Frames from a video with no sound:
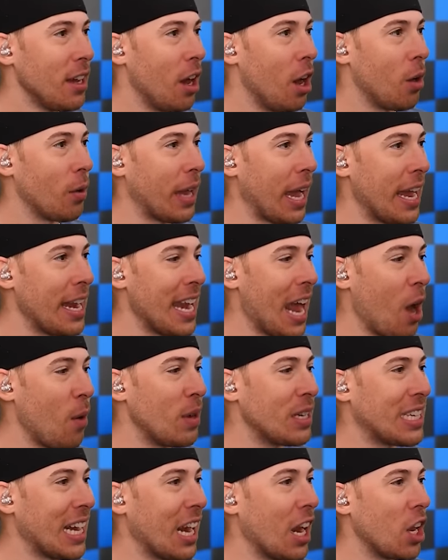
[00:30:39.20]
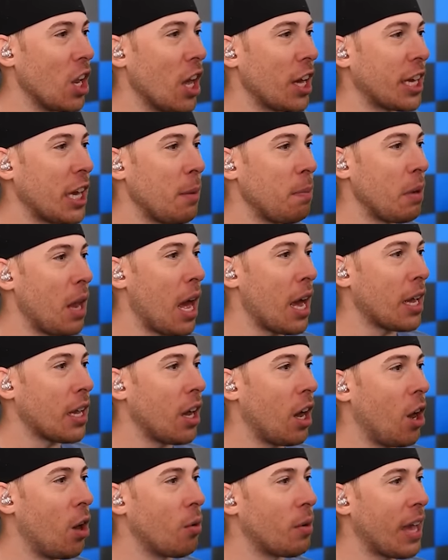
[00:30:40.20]
Okay, now he's got a lucky block.
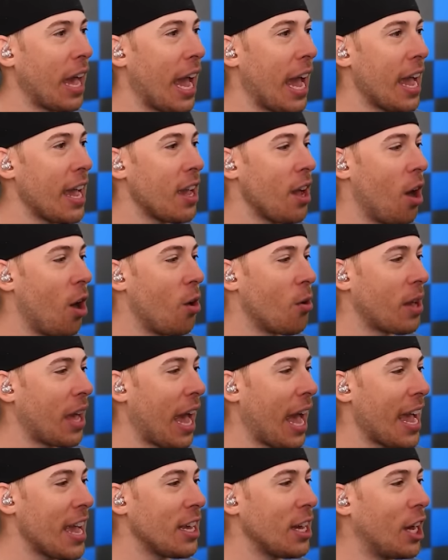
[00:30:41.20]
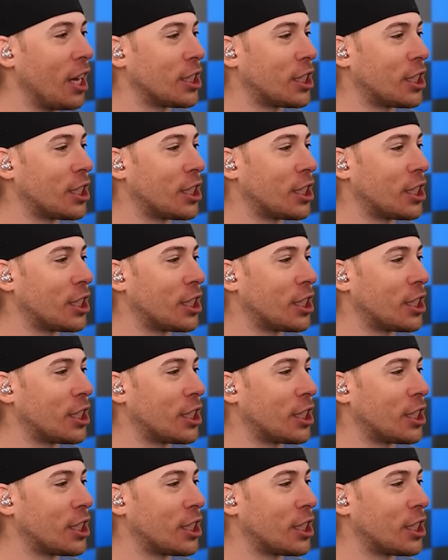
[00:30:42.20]
Okay, okay, a